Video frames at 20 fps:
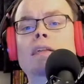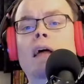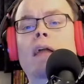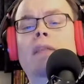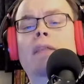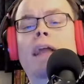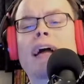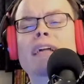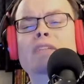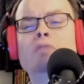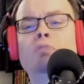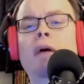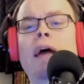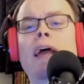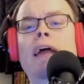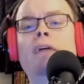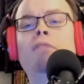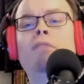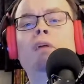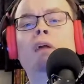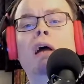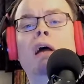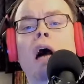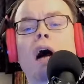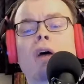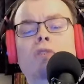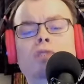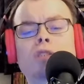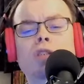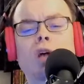a nice way
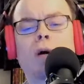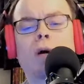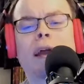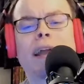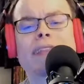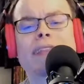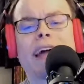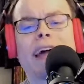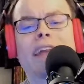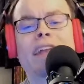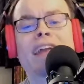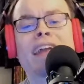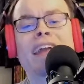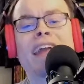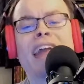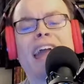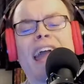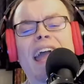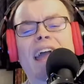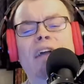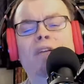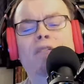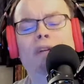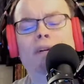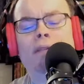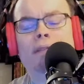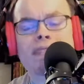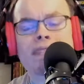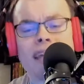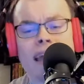of showing that if
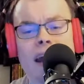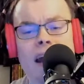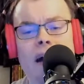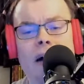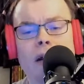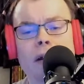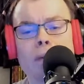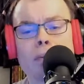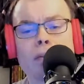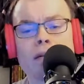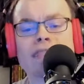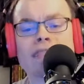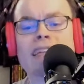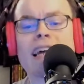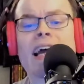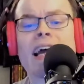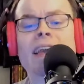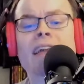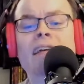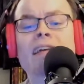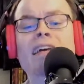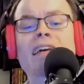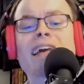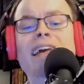he was at 100%,